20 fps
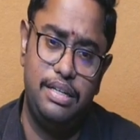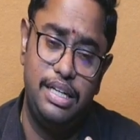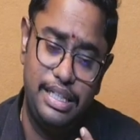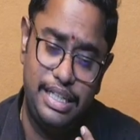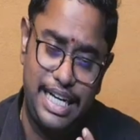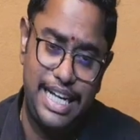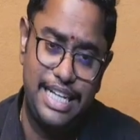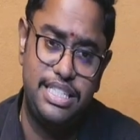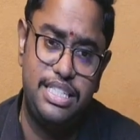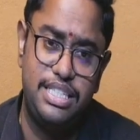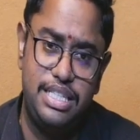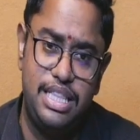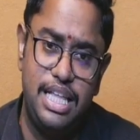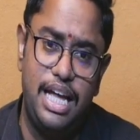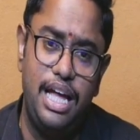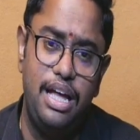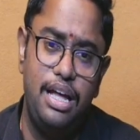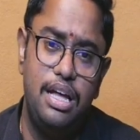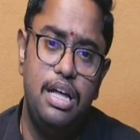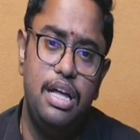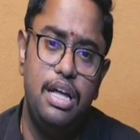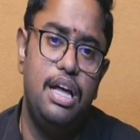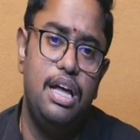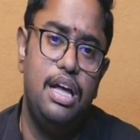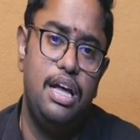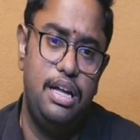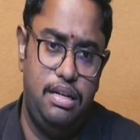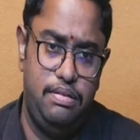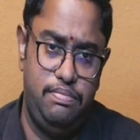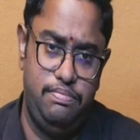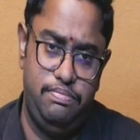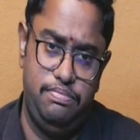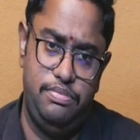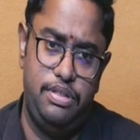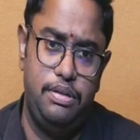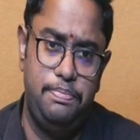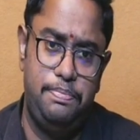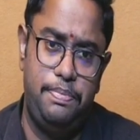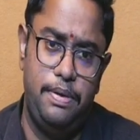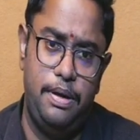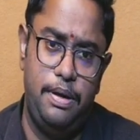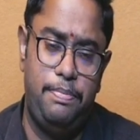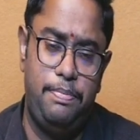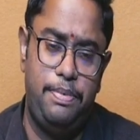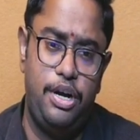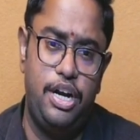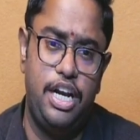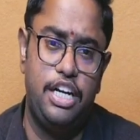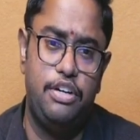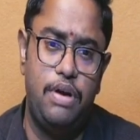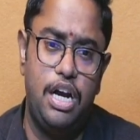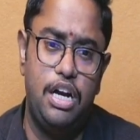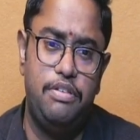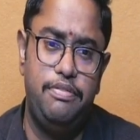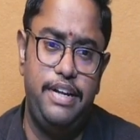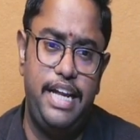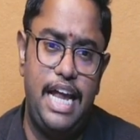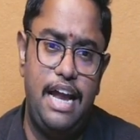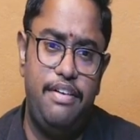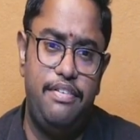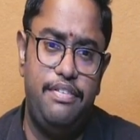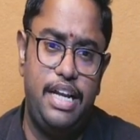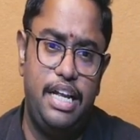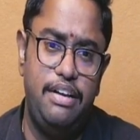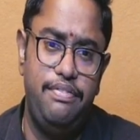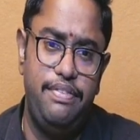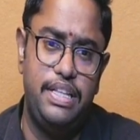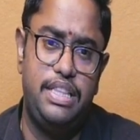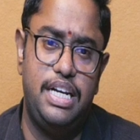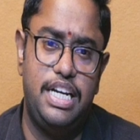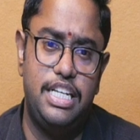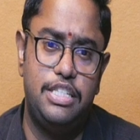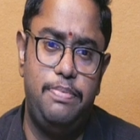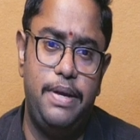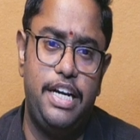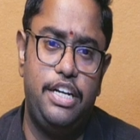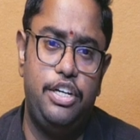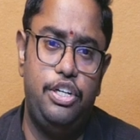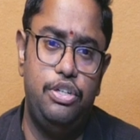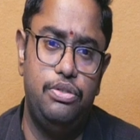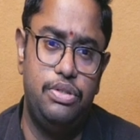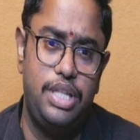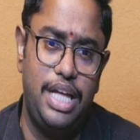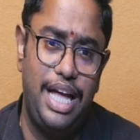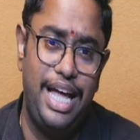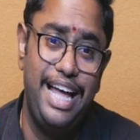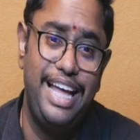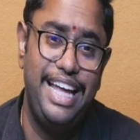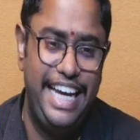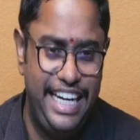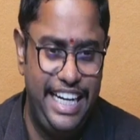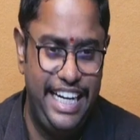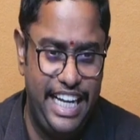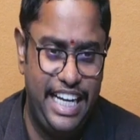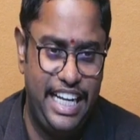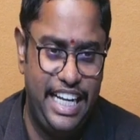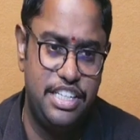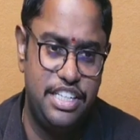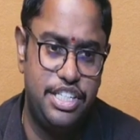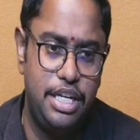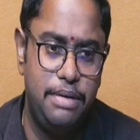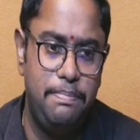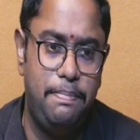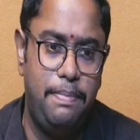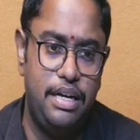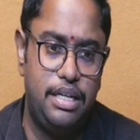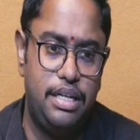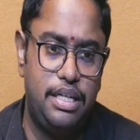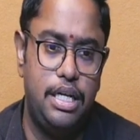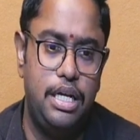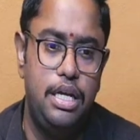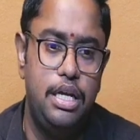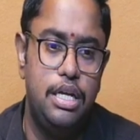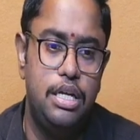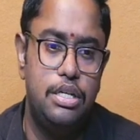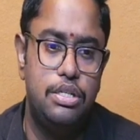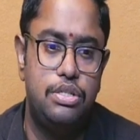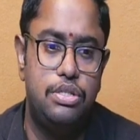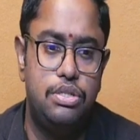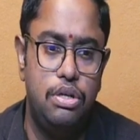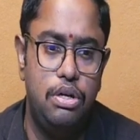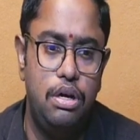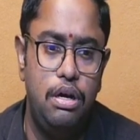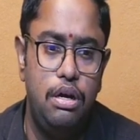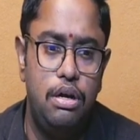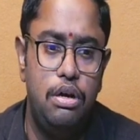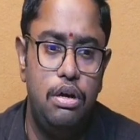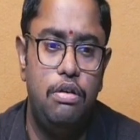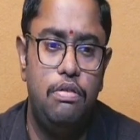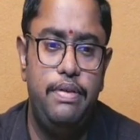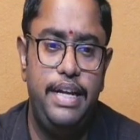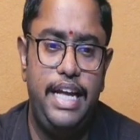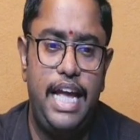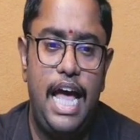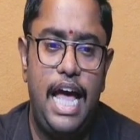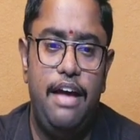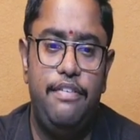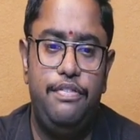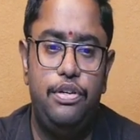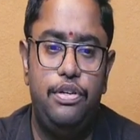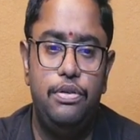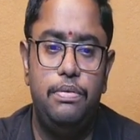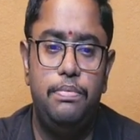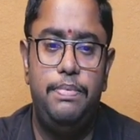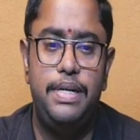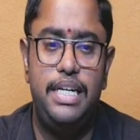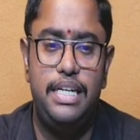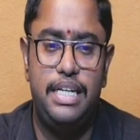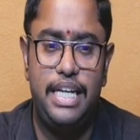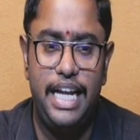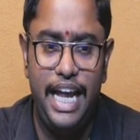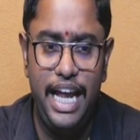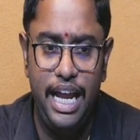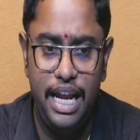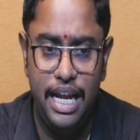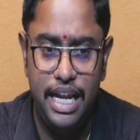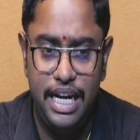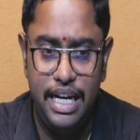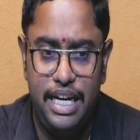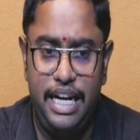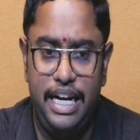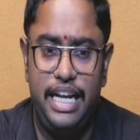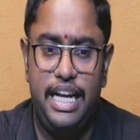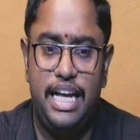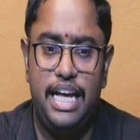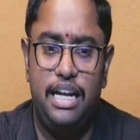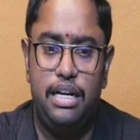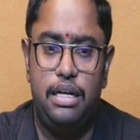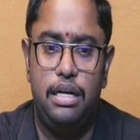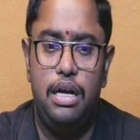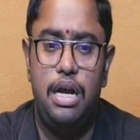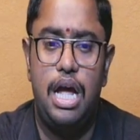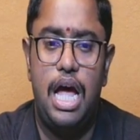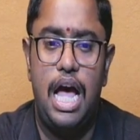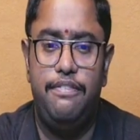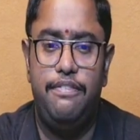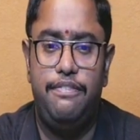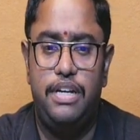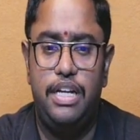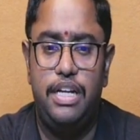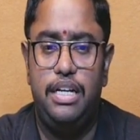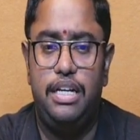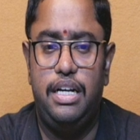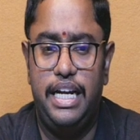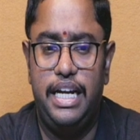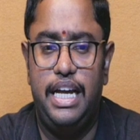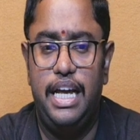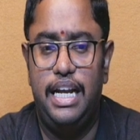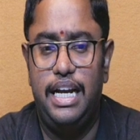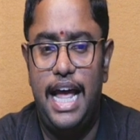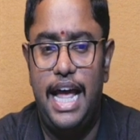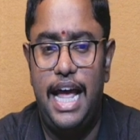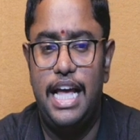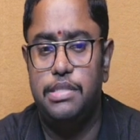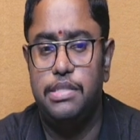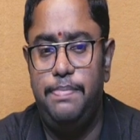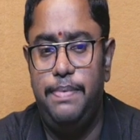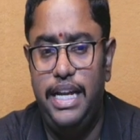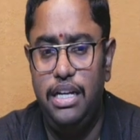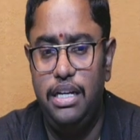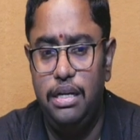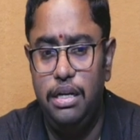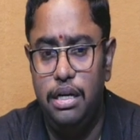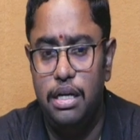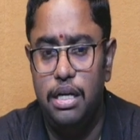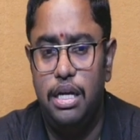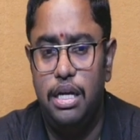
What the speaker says: test the product what we have done with respect to the integration part. So we have to build a trigger. After trigger has been